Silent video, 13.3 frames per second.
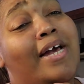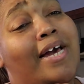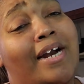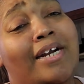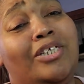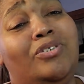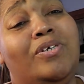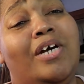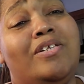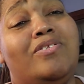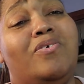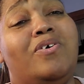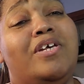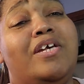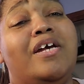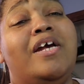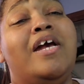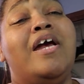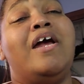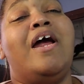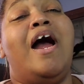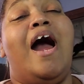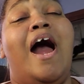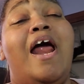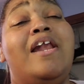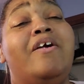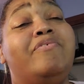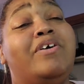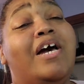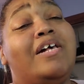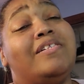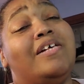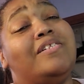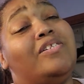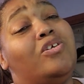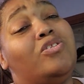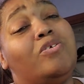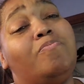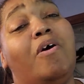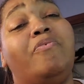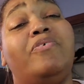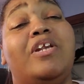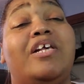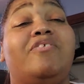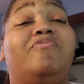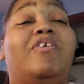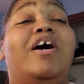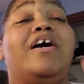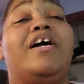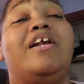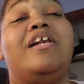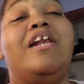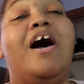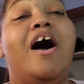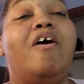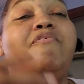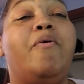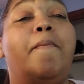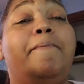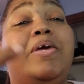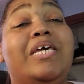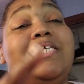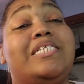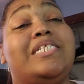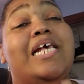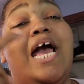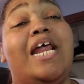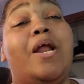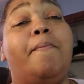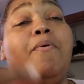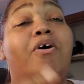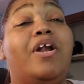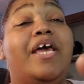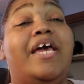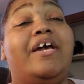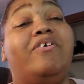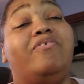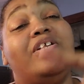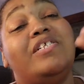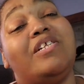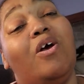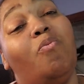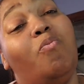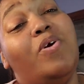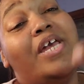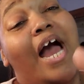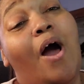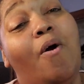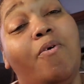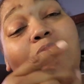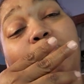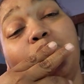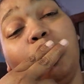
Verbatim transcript: I gotta let you guys go here. I love you guys. I'll see you tomorrow in the next vlog. Love, peace, and a ball of hair grease. We out.